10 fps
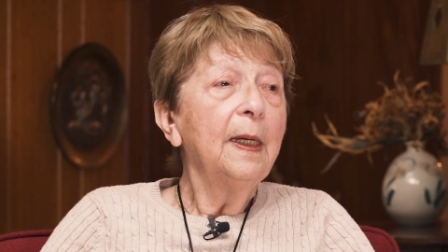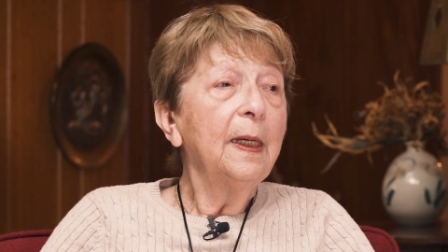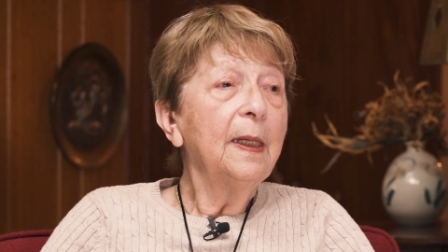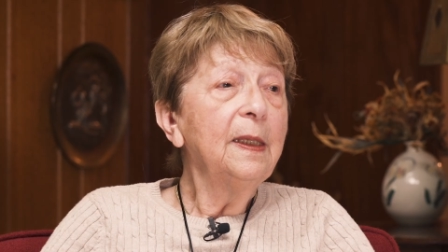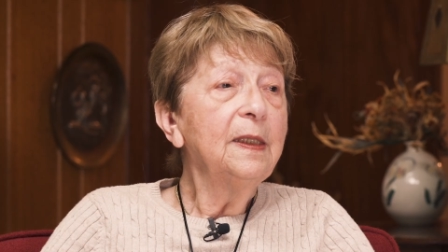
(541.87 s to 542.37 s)

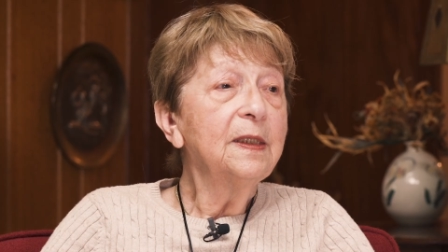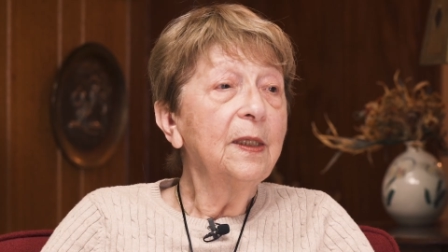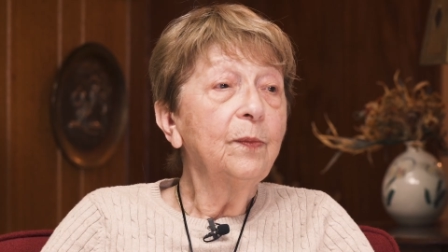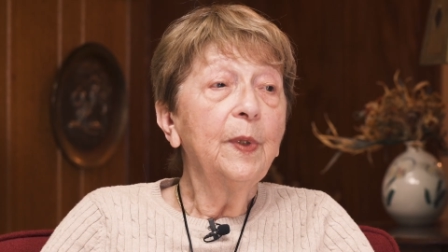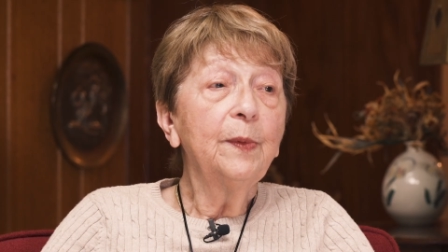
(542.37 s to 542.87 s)
And he
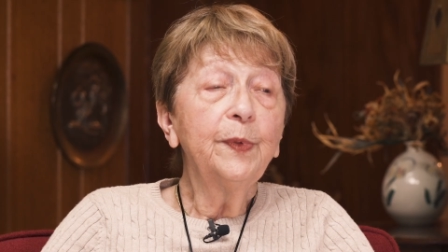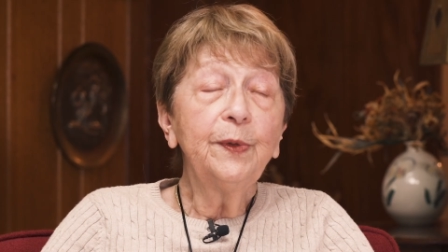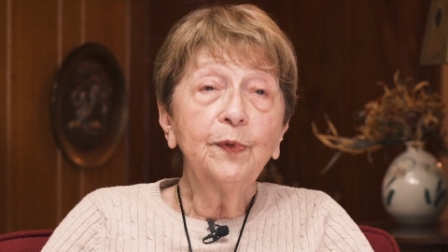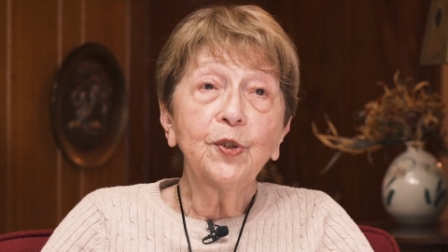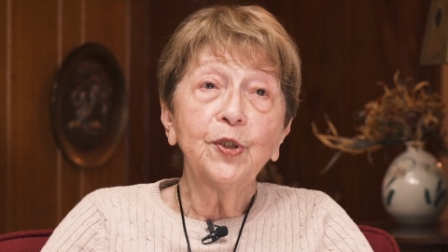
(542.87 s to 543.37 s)
said, "When
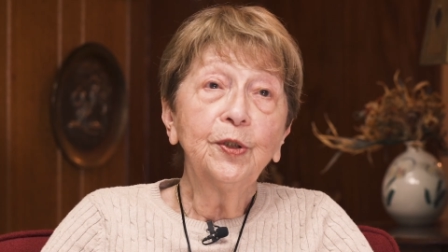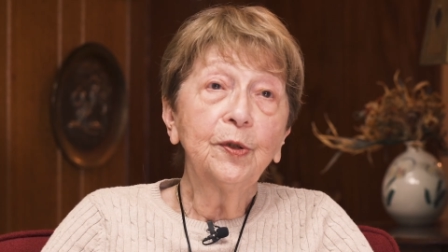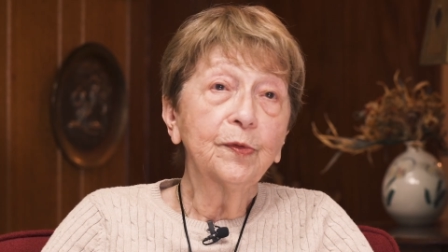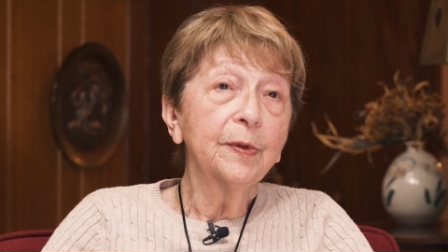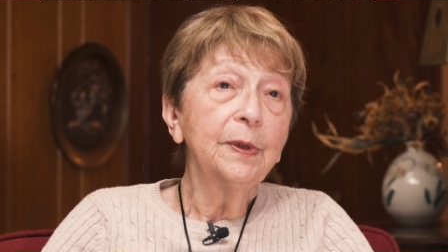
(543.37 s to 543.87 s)
we were
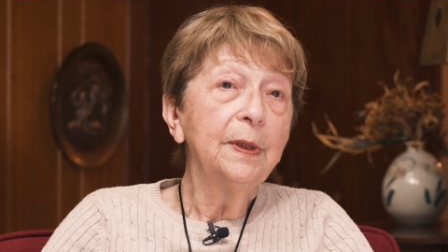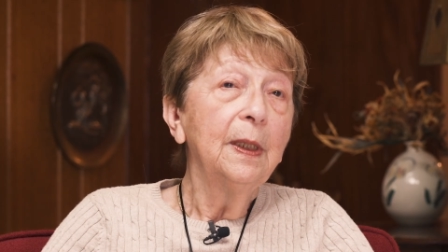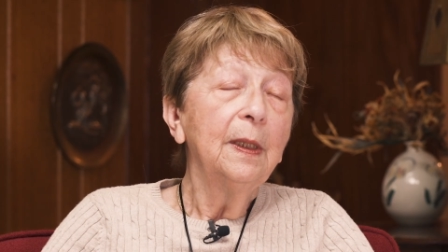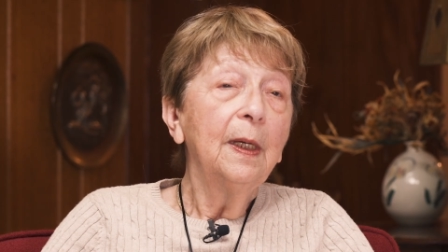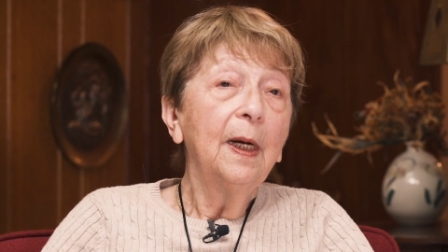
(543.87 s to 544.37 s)
children,
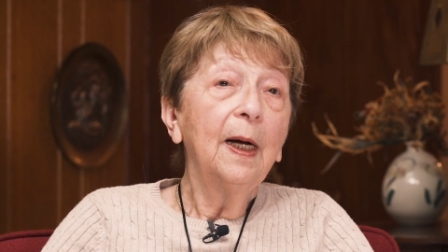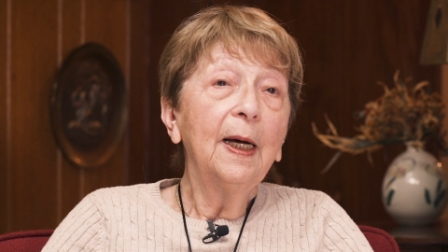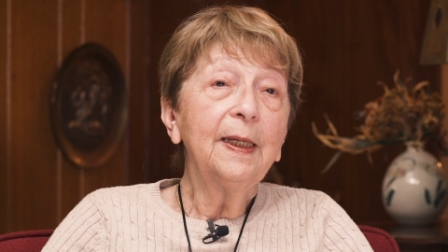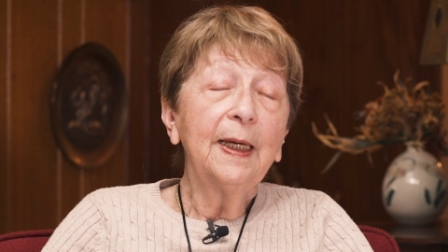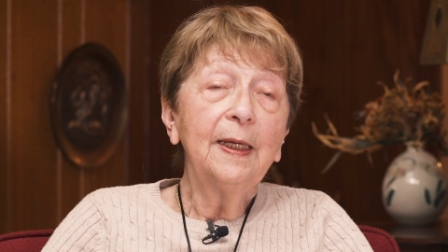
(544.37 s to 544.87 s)

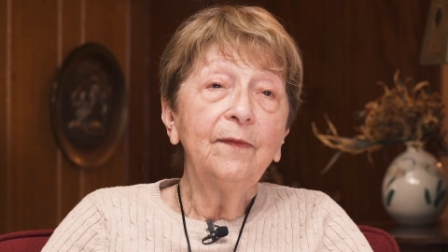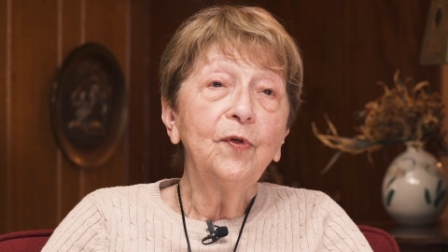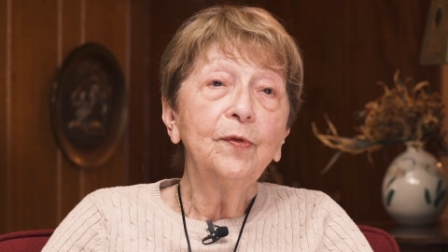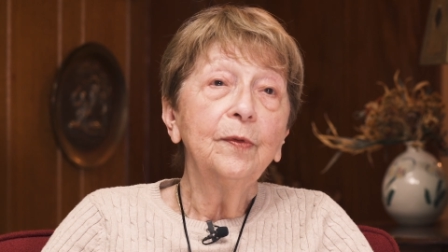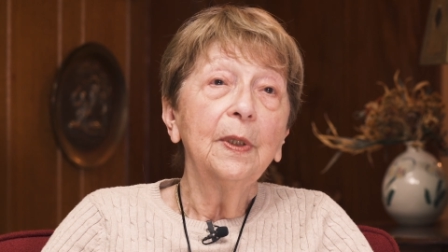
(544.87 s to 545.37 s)
I gave
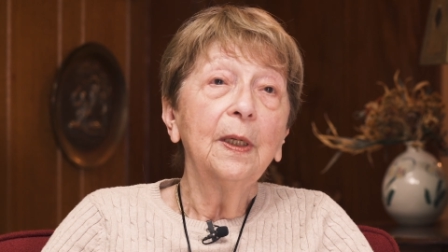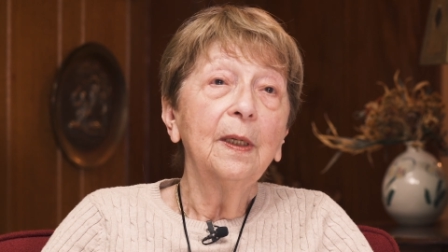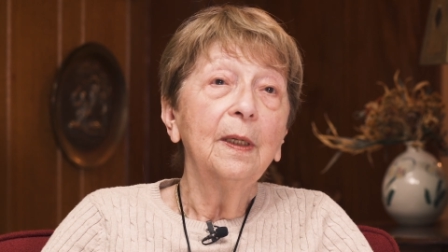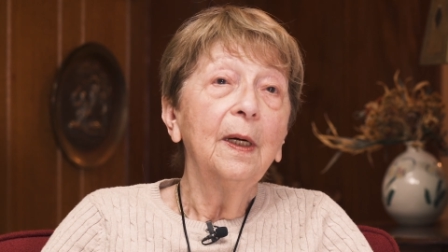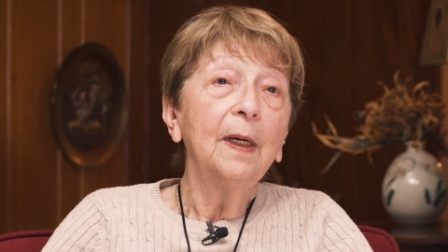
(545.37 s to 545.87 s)
you
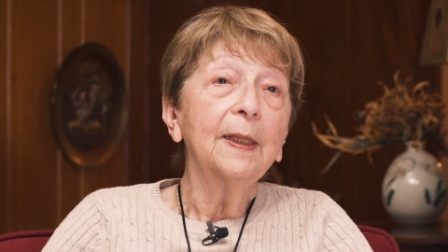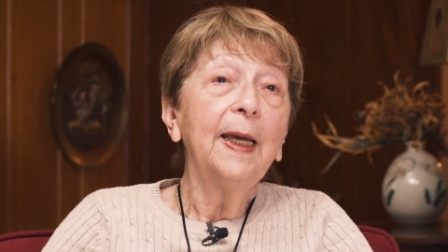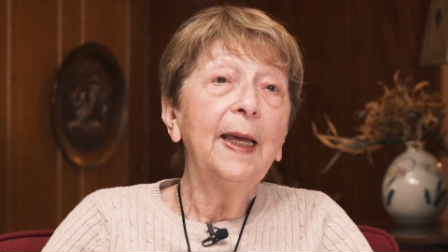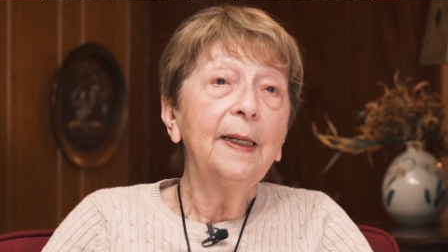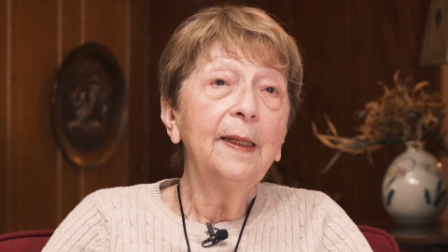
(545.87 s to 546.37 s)
a
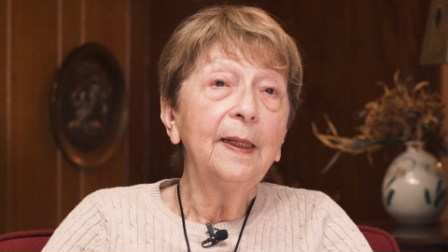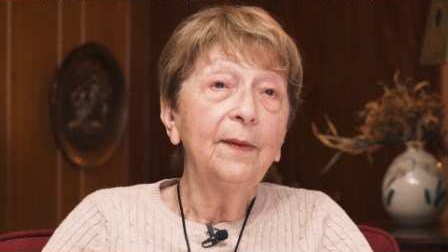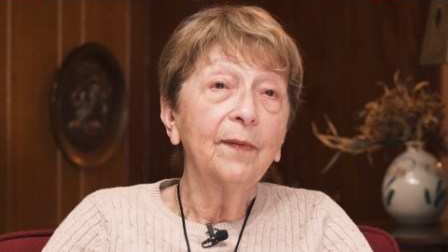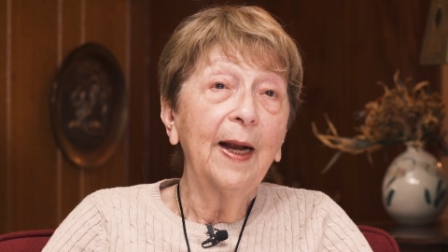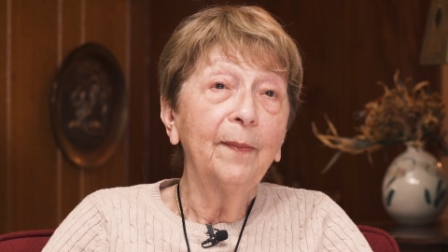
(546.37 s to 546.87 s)

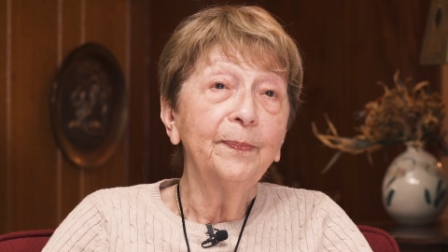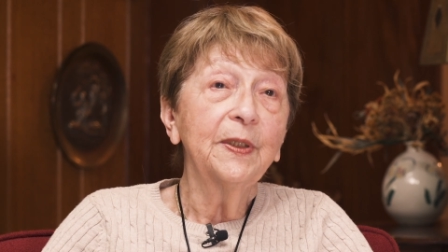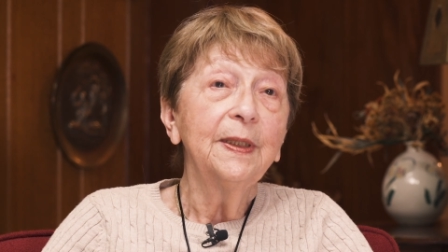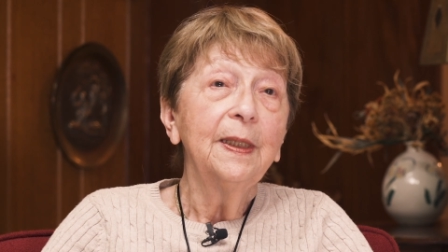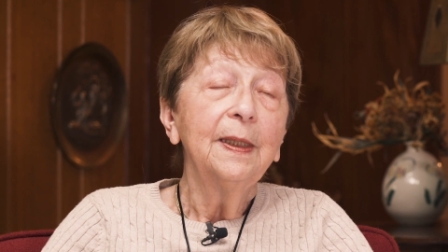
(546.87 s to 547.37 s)
candy wrapped,